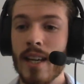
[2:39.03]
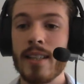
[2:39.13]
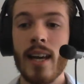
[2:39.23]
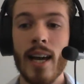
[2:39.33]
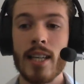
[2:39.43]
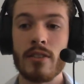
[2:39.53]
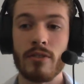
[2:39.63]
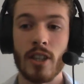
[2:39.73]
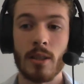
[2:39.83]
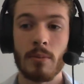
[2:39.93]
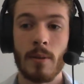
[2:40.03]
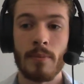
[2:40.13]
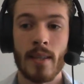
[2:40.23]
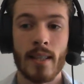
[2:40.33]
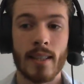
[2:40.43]
an adverb
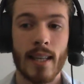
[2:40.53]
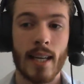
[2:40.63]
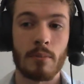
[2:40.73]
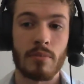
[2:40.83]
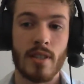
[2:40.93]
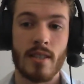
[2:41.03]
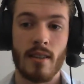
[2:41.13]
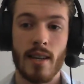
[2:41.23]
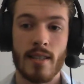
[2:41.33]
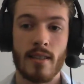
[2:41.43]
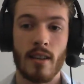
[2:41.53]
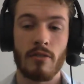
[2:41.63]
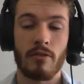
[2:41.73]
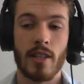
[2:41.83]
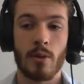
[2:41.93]
can precise a
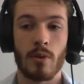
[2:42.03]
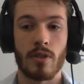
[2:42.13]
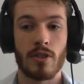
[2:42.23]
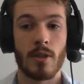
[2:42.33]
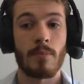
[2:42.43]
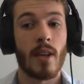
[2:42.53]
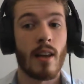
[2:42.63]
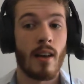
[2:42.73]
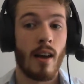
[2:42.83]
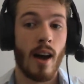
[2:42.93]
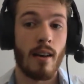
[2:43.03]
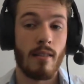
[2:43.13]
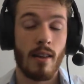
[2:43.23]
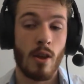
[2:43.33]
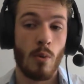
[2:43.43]
frequency.
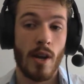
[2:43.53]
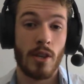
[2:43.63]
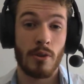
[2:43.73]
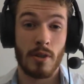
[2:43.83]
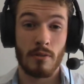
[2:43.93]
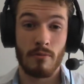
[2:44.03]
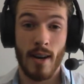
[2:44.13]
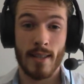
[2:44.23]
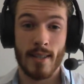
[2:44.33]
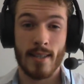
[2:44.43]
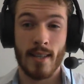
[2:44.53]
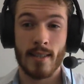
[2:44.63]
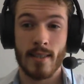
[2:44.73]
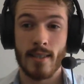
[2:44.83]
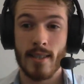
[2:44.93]
Another way you could write this
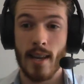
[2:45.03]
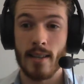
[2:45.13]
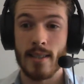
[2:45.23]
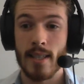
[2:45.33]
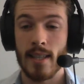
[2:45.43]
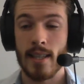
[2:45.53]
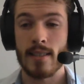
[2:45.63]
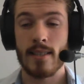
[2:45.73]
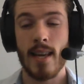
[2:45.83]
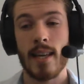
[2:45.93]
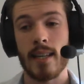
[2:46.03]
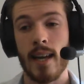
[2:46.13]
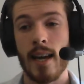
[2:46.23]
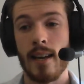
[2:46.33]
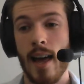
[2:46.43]
sentence, Elodie, is
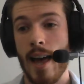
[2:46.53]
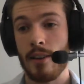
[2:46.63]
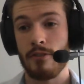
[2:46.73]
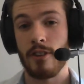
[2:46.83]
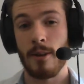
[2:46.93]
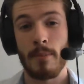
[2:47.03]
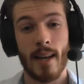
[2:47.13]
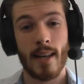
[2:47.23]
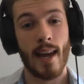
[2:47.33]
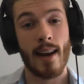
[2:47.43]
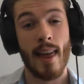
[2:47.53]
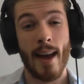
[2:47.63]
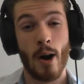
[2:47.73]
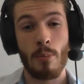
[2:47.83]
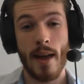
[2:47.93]
saying an adverb can
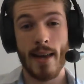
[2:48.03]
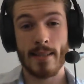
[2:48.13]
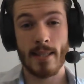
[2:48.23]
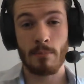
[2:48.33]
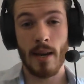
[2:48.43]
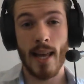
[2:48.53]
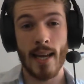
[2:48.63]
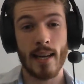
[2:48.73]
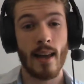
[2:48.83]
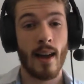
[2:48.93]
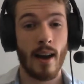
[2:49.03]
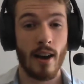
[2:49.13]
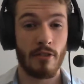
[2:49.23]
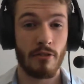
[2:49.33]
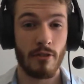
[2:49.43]
help explain
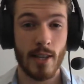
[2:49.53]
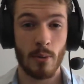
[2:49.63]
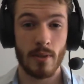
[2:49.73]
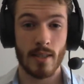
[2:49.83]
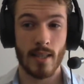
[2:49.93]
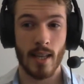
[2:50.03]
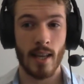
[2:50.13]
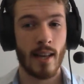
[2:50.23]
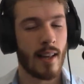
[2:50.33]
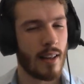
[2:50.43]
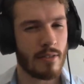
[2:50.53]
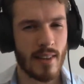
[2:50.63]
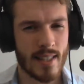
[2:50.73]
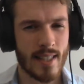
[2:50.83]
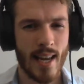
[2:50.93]
a frequency.
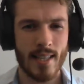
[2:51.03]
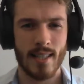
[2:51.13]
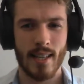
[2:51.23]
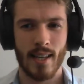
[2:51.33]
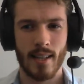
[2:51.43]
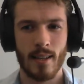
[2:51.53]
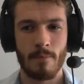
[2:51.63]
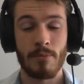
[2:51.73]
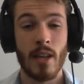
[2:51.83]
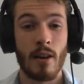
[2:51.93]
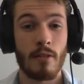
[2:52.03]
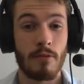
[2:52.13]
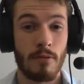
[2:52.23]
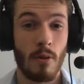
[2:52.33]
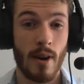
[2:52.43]
Fantastic.
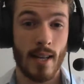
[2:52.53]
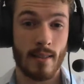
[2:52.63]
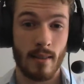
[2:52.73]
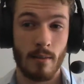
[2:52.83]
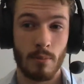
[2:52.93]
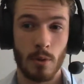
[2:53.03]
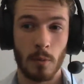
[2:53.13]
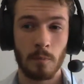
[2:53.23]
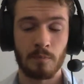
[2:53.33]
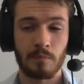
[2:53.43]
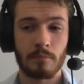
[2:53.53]
For example,